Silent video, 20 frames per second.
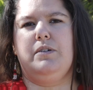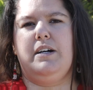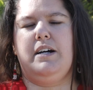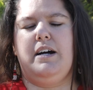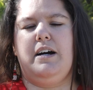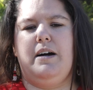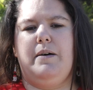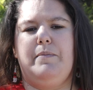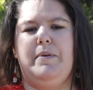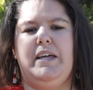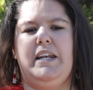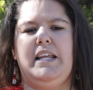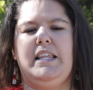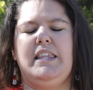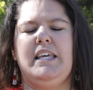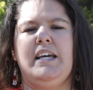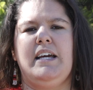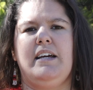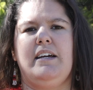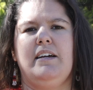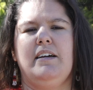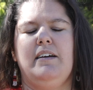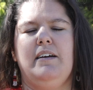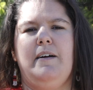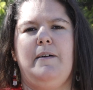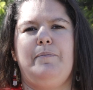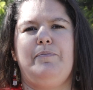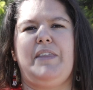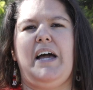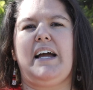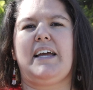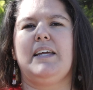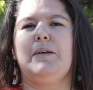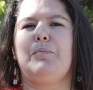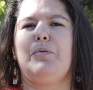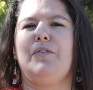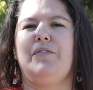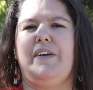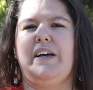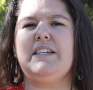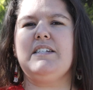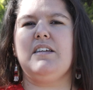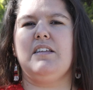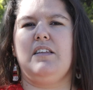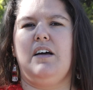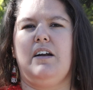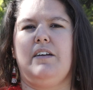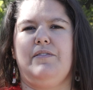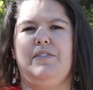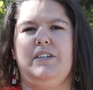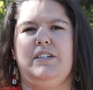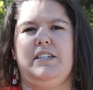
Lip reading: And I think that can prevent a lot of the